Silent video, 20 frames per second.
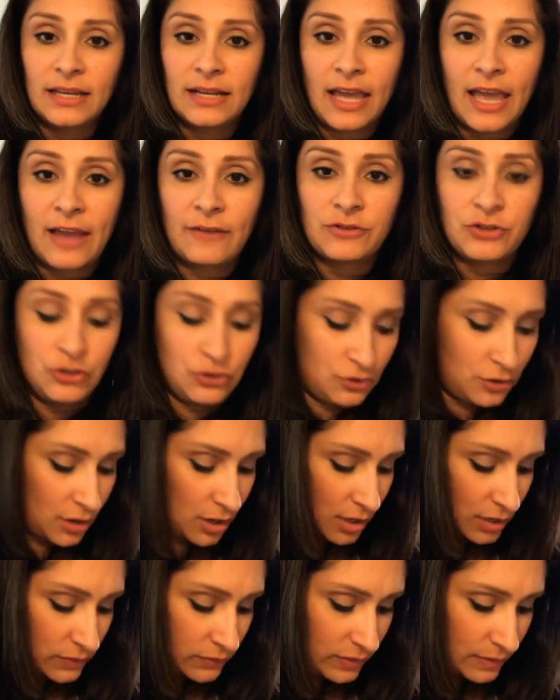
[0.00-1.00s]
I have 2
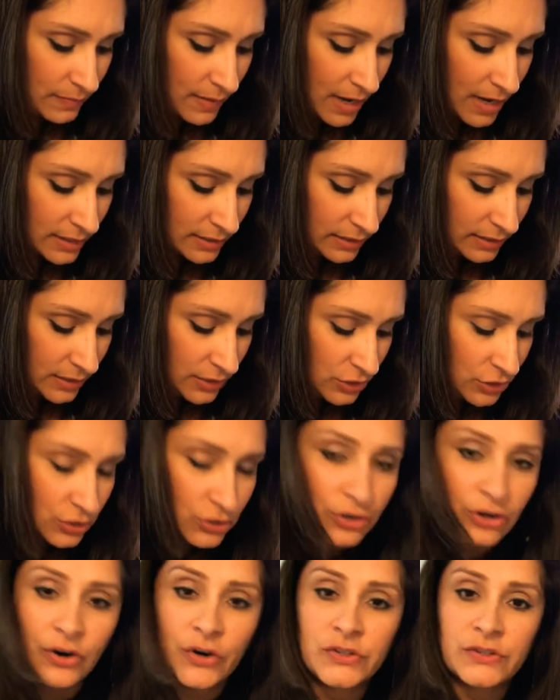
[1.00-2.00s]
cards for the masculine, 2
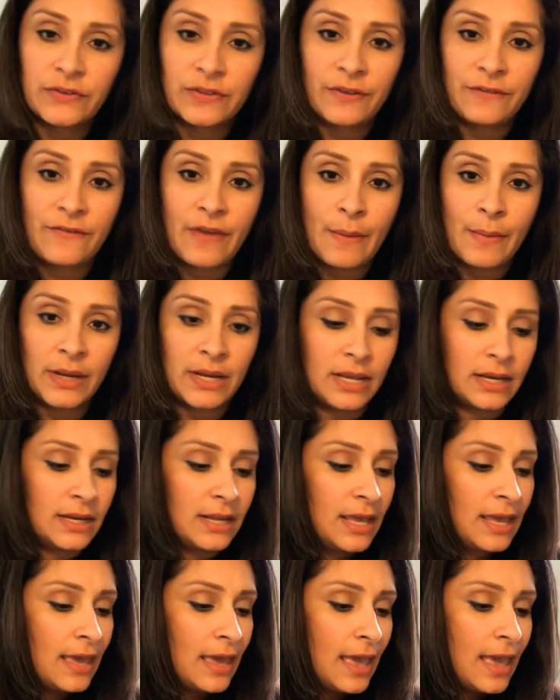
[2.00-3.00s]
cards for the feminine.
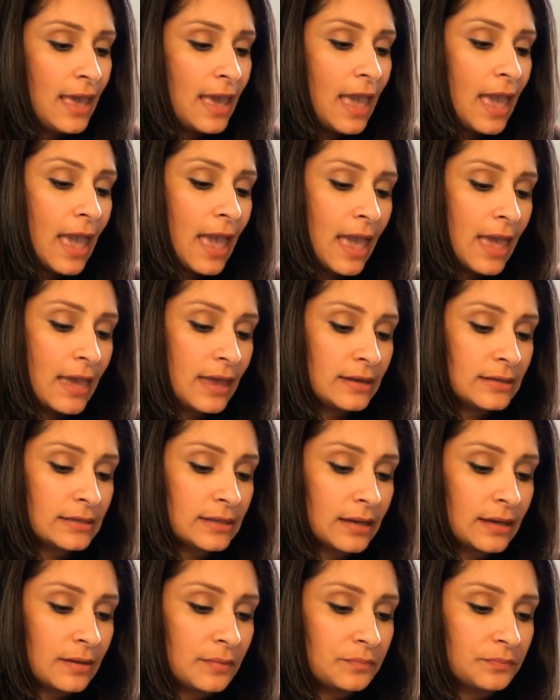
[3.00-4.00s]

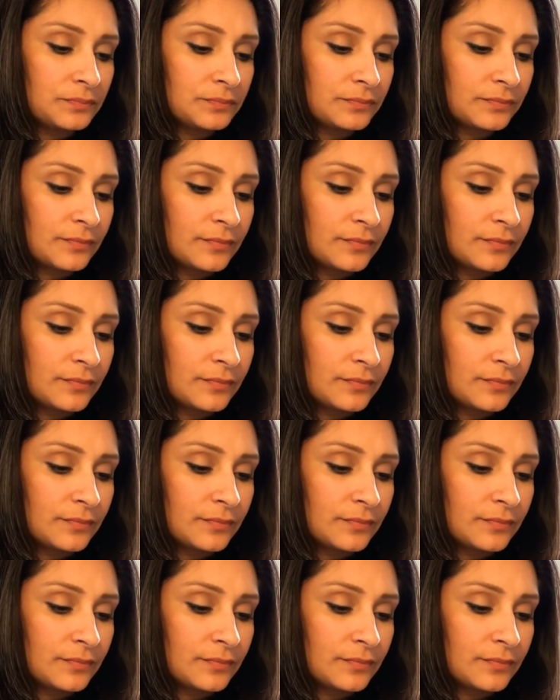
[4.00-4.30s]
And